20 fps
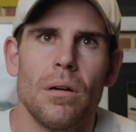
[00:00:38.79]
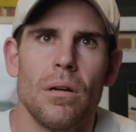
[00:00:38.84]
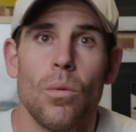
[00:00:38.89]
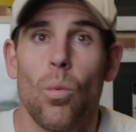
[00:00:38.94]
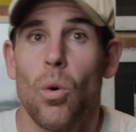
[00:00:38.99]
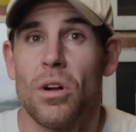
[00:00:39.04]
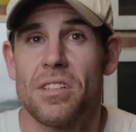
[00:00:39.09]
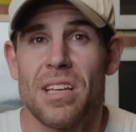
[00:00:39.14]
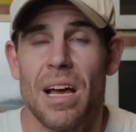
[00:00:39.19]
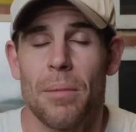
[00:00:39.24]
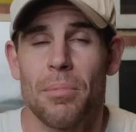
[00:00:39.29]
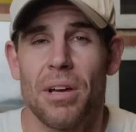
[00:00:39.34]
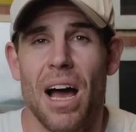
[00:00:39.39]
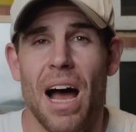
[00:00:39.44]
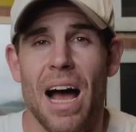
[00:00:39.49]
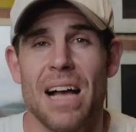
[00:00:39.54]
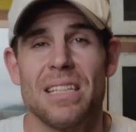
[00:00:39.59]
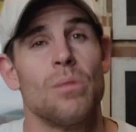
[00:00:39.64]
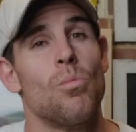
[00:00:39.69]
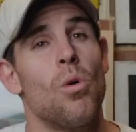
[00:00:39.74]
What's up,
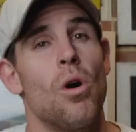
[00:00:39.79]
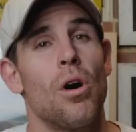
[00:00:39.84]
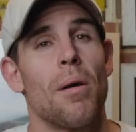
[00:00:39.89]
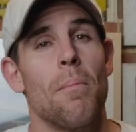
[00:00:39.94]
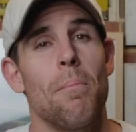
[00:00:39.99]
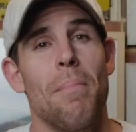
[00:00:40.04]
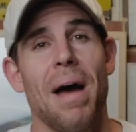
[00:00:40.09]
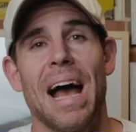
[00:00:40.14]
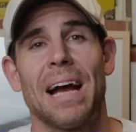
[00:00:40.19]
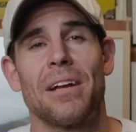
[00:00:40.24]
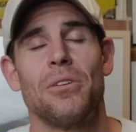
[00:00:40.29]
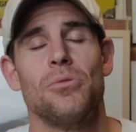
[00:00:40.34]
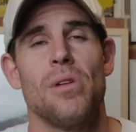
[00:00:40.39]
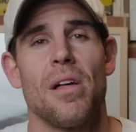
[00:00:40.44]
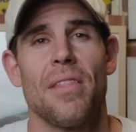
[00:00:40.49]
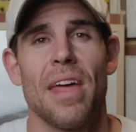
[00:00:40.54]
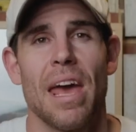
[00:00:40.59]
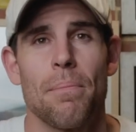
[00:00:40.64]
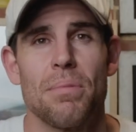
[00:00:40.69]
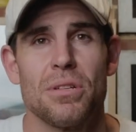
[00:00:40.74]
guys, and welcome back to
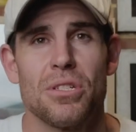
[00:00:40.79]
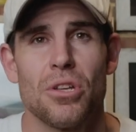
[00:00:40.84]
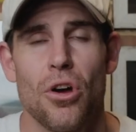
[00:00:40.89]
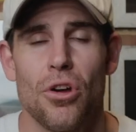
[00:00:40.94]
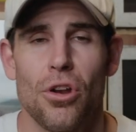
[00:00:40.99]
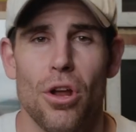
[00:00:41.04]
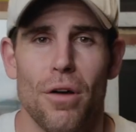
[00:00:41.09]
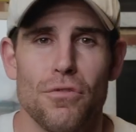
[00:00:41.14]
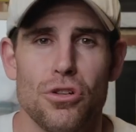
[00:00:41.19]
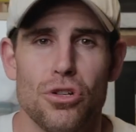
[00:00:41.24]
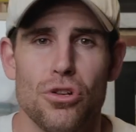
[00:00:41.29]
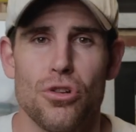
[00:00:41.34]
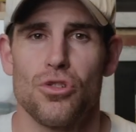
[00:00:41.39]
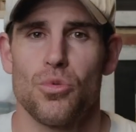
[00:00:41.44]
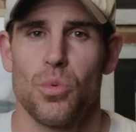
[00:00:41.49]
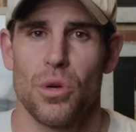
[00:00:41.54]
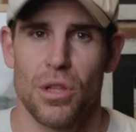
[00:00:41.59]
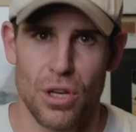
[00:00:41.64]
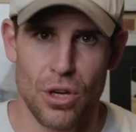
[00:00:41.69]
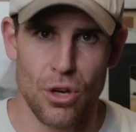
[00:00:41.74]
another episode of Shoots
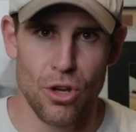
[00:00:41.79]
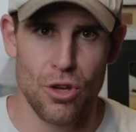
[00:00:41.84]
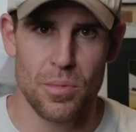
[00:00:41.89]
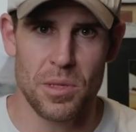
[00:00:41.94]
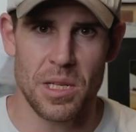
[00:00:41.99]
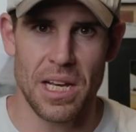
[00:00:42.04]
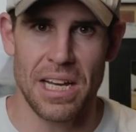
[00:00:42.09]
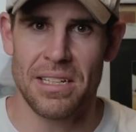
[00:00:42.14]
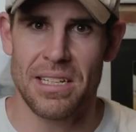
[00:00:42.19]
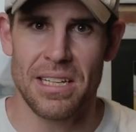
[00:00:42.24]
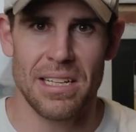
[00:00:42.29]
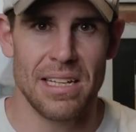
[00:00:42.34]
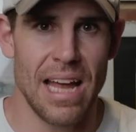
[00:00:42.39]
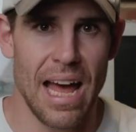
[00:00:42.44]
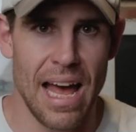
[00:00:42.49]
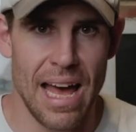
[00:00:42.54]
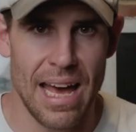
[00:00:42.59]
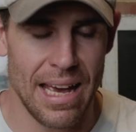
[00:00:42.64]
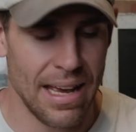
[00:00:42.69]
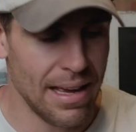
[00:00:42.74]
with Coops. And
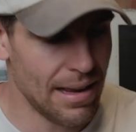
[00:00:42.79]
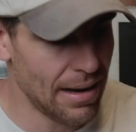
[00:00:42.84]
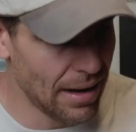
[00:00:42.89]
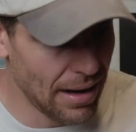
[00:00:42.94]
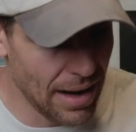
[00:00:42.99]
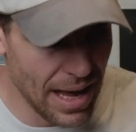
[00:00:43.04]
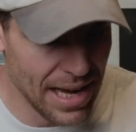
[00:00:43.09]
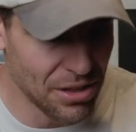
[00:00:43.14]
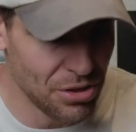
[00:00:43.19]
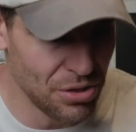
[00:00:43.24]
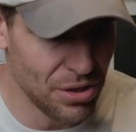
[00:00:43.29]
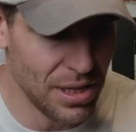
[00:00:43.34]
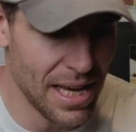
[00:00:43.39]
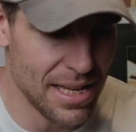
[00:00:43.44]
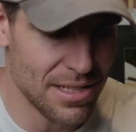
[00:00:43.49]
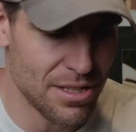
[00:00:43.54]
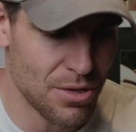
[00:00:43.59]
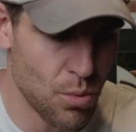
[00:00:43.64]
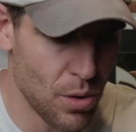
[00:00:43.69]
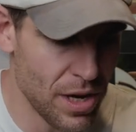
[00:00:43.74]
today, like you
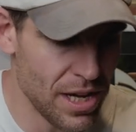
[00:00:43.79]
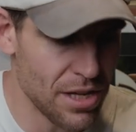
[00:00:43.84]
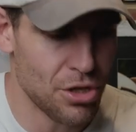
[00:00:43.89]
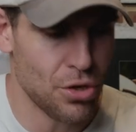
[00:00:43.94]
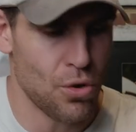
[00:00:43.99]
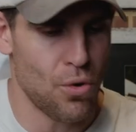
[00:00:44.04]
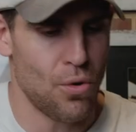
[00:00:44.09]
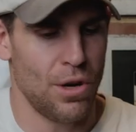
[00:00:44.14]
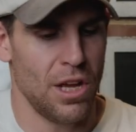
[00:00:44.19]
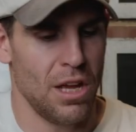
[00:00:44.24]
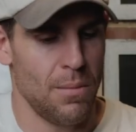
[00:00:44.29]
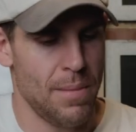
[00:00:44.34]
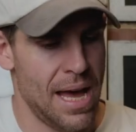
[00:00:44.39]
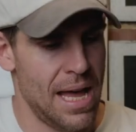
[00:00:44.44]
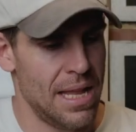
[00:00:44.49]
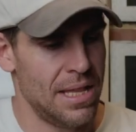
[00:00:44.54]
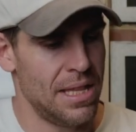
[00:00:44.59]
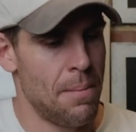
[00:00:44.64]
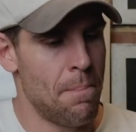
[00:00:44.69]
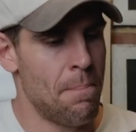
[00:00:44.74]
guessed, we are talking
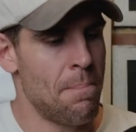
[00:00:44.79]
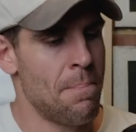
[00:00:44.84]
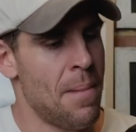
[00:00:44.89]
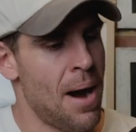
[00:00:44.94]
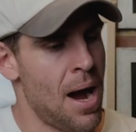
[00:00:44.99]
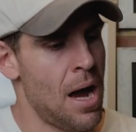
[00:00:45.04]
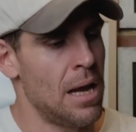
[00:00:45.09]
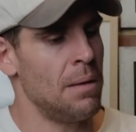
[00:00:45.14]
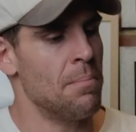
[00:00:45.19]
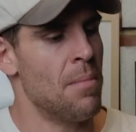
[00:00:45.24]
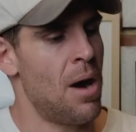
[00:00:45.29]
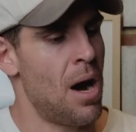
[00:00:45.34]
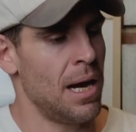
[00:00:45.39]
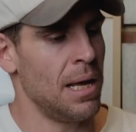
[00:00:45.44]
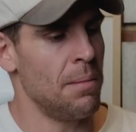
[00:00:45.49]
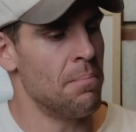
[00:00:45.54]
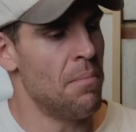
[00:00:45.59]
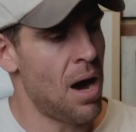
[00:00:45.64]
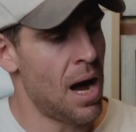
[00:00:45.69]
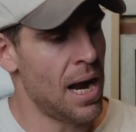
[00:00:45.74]
about the mighty
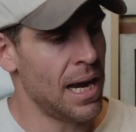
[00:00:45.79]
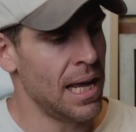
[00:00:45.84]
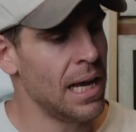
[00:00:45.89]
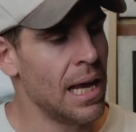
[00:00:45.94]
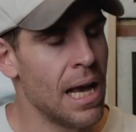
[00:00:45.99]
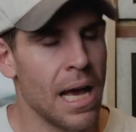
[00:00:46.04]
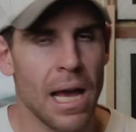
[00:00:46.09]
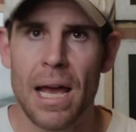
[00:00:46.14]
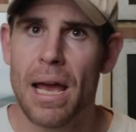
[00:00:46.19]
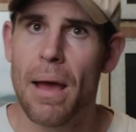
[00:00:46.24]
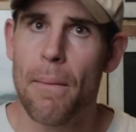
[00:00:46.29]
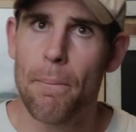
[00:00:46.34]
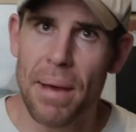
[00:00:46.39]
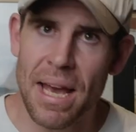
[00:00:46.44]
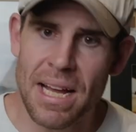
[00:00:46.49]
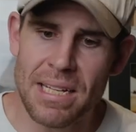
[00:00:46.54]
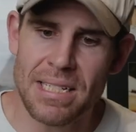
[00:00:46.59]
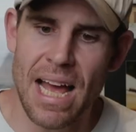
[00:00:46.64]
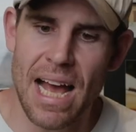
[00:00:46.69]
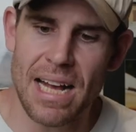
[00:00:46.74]
Pentax
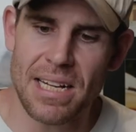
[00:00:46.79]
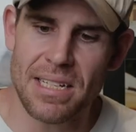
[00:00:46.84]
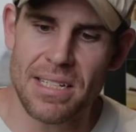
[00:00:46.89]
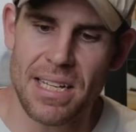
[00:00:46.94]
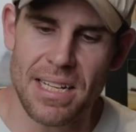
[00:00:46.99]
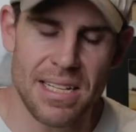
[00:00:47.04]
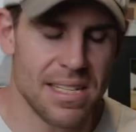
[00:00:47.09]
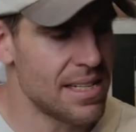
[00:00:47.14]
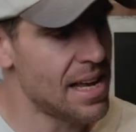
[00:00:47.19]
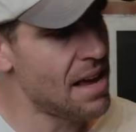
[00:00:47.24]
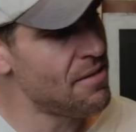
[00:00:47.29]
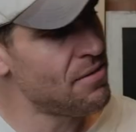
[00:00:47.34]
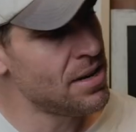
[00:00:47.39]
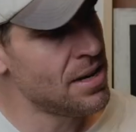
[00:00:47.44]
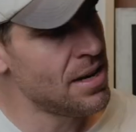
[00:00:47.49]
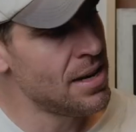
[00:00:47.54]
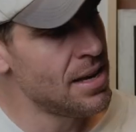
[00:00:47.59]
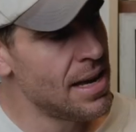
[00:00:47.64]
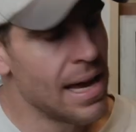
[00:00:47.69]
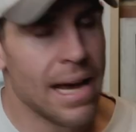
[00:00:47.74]

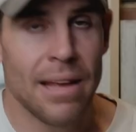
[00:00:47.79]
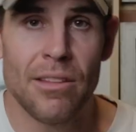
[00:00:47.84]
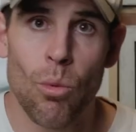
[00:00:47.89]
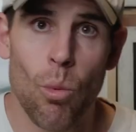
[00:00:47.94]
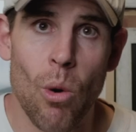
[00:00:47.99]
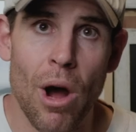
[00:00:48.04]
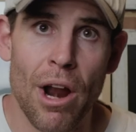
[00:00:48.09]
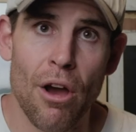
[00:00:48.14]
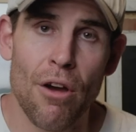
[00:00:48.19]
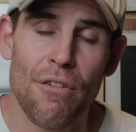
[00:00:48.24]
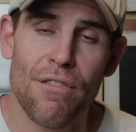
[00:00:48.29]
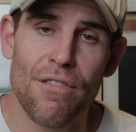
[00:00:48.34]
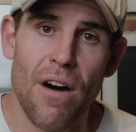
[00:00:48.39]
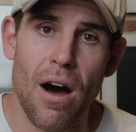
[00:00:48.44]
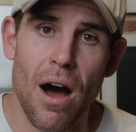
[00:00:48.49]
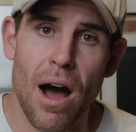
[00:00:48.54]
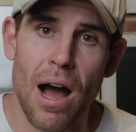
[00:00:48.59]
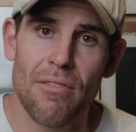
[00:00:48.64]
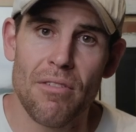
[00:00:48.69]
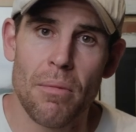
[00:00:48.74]
6.7 and the
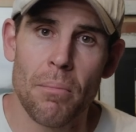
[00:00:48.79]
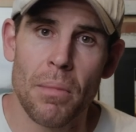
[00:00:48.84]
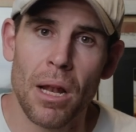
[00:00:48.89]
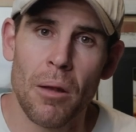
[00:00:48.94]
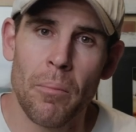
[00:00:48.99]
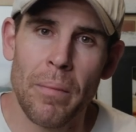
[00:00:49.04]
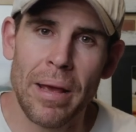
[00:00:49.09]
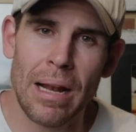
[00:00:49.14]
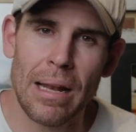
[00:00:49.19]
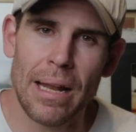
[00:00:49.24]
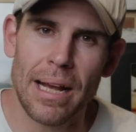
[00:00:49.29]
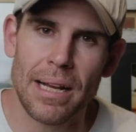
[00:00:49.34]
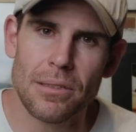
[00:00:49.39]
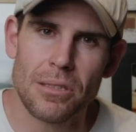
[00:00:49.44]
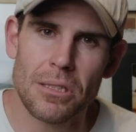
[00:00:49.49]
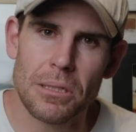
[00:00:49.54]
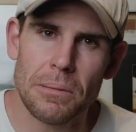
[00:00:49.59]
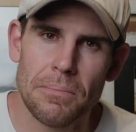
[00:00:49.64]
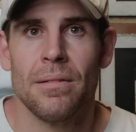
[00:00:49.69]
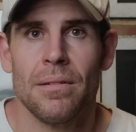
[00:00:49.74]
105mm
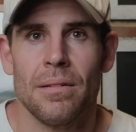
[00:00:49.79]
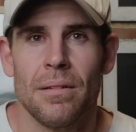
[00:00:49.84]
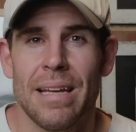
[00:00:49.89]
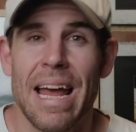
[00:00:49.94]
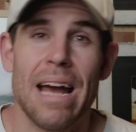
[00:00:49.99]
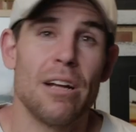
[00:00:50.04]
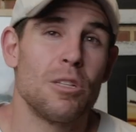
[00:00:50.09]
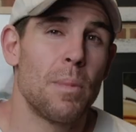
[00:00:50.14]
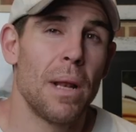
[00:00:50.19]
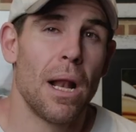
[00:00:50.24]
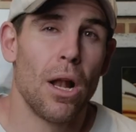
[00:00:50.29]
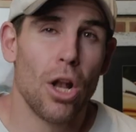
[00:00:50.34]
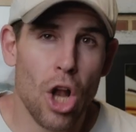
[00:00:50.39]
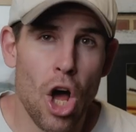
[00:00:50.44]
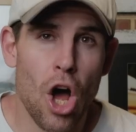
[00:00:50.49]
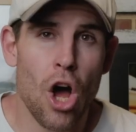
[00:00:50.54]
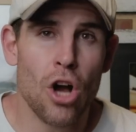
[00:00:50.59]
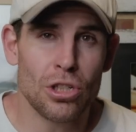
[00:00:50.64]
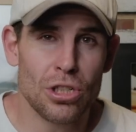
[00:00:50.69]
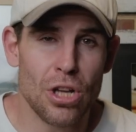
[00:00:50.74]
lens. Now, it's been a
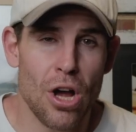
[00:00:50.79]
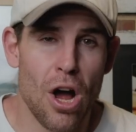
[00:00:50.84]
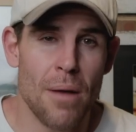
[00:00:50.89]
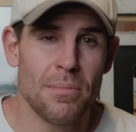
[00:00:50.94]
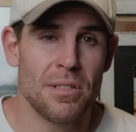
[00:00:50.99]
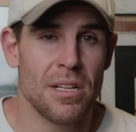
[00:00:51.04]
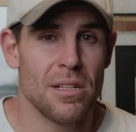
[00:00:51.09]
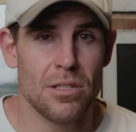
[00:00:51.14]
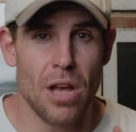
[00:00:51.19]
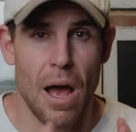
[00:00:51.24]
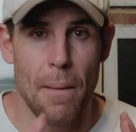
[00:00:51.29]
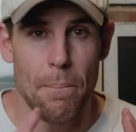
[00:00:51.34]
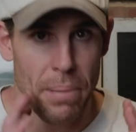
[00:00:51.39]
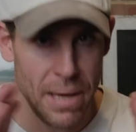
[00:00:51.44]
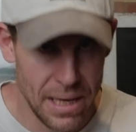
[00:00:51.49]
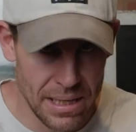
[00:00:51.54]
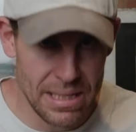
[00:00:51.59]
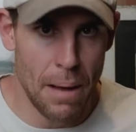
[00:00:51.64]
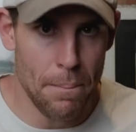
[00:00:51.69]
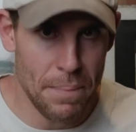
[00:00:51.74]
long time since I
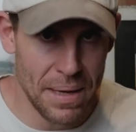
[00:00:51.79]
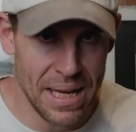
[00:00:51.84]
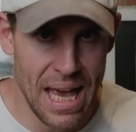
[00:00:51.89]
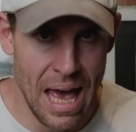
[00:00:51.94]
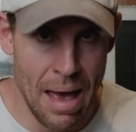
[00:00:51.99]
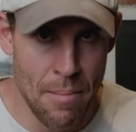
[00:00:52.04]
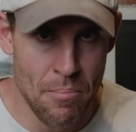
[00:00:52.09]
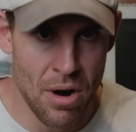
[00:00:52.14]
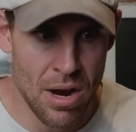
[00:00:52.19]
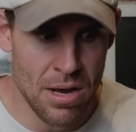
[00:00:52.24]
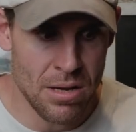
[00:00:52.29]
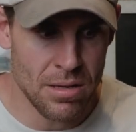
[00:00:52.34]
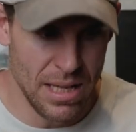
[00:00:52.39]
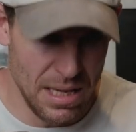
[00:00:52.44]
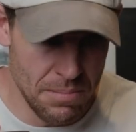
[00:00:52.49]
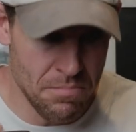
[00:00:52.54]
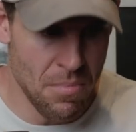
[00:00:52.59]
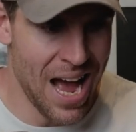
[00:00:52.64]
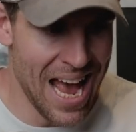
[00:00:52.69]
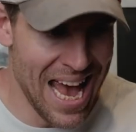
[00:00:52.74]
picked up a camera
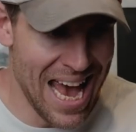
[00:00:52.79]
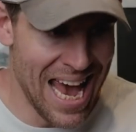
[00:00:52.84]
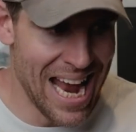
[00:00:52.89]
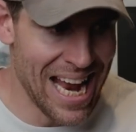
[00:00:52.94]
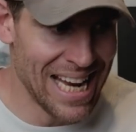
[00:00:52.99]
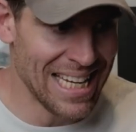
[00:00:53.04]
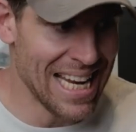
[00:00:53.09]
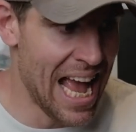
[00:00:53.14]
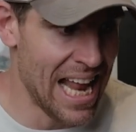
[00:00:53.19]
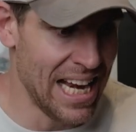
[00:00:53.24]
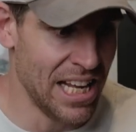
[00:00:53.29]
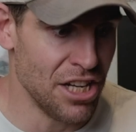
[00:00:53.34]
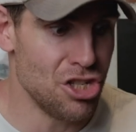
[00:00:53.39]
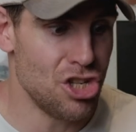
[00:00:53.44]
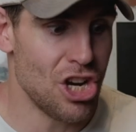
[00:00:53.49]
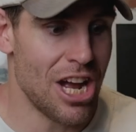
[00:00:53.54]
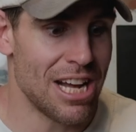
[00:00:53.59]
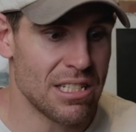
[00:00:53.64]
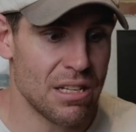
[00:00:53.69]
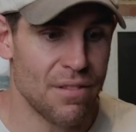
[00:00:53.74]
in my hand, and it
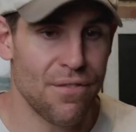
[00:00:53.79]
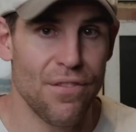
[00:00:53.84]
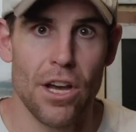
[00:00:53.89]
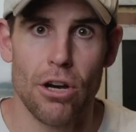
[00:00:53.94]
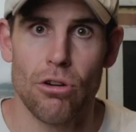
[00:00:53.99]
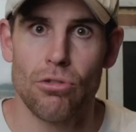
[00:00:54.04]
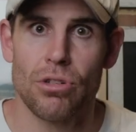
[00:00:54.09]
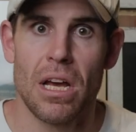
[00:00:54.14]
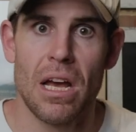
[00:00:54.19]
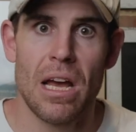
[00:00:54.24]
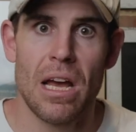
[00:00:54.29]
just felt